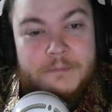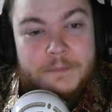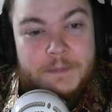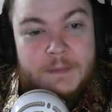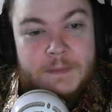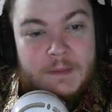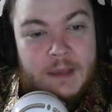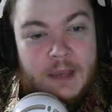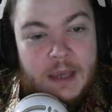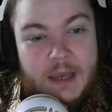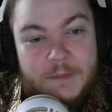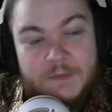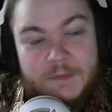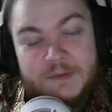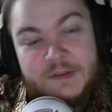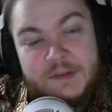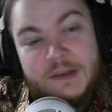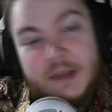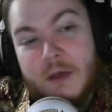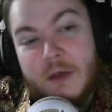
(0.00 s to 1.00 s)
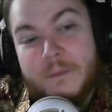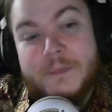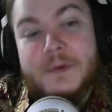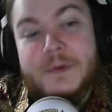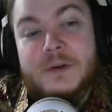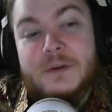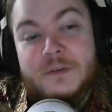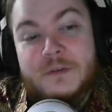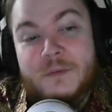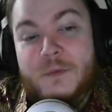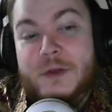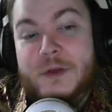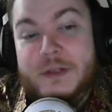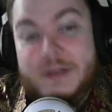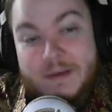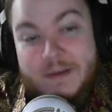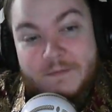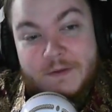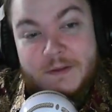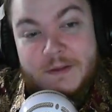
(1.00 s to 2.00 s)
Yeah, but scalpers want
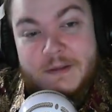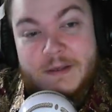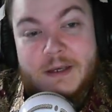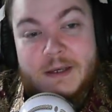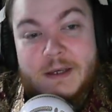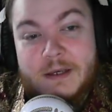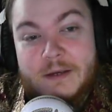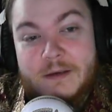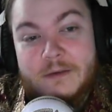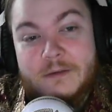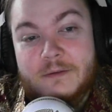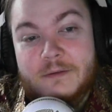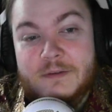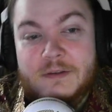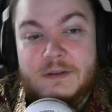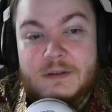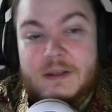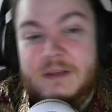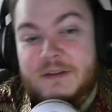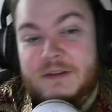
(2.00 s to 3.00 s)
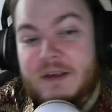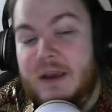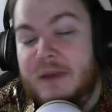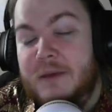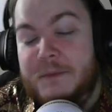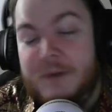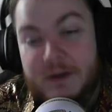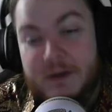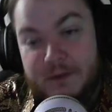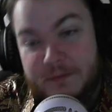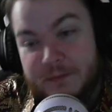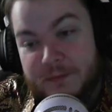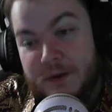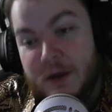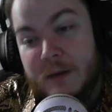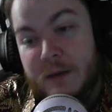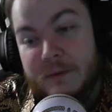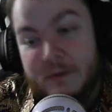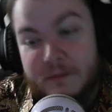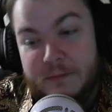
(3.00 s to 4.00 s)
everything, so that's kind of part of the
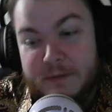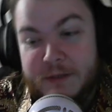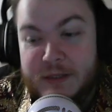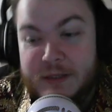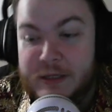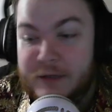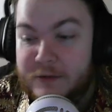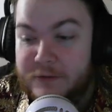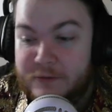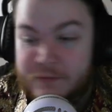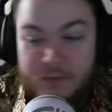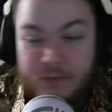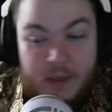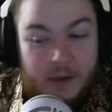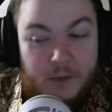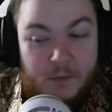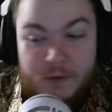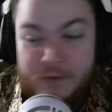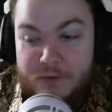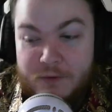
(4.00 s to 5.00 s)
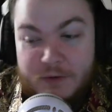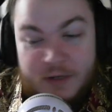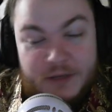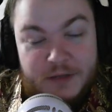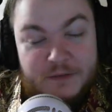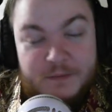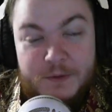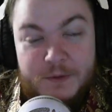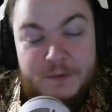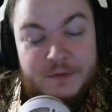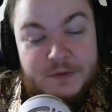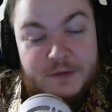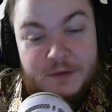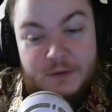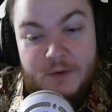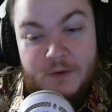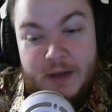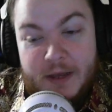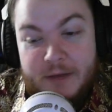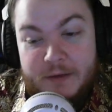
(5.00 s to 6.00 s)
problem, and they're what creates most of the
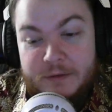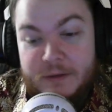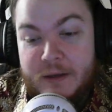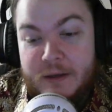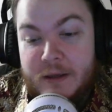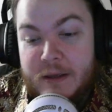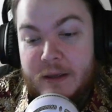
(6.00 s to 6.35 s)
crowd.